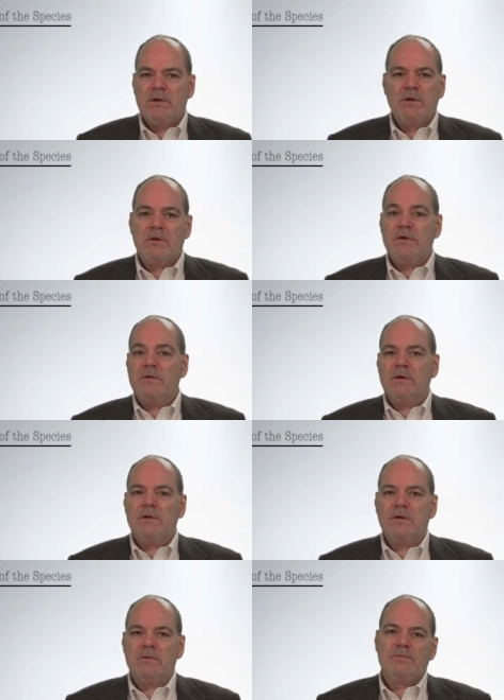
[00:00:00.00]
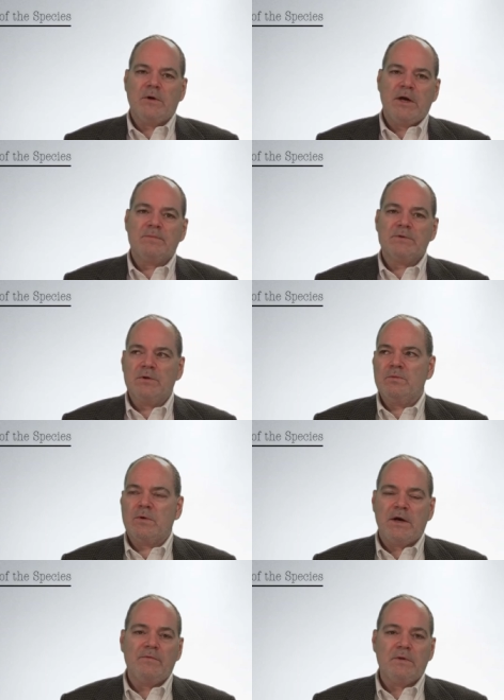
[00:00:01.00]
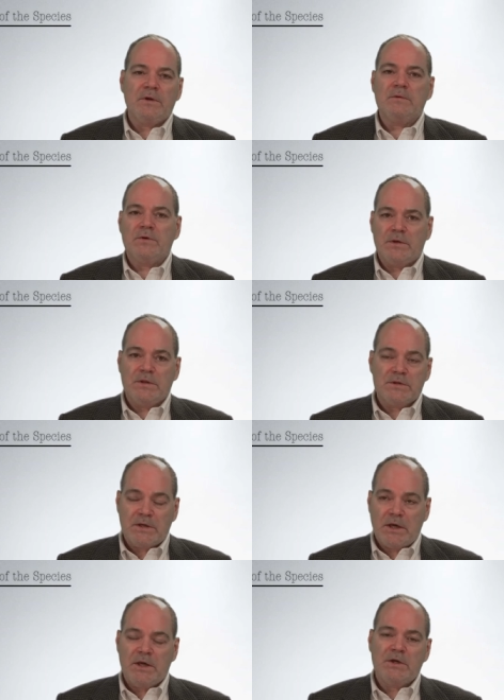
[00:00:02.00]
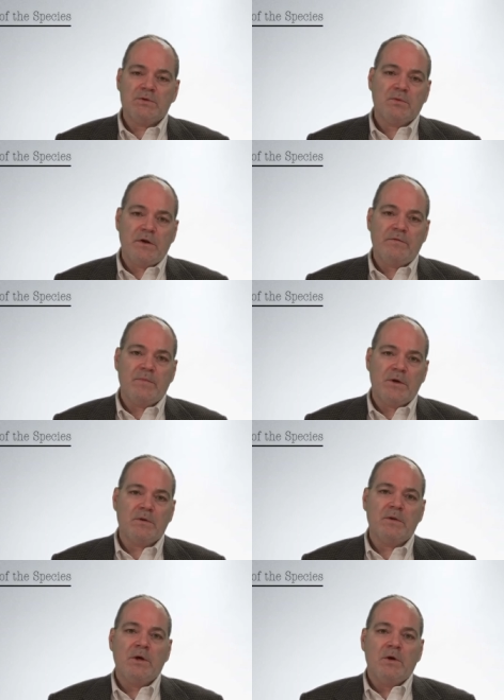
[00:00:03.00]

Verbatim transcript: The only thing that perhaps could rival it during this age would have been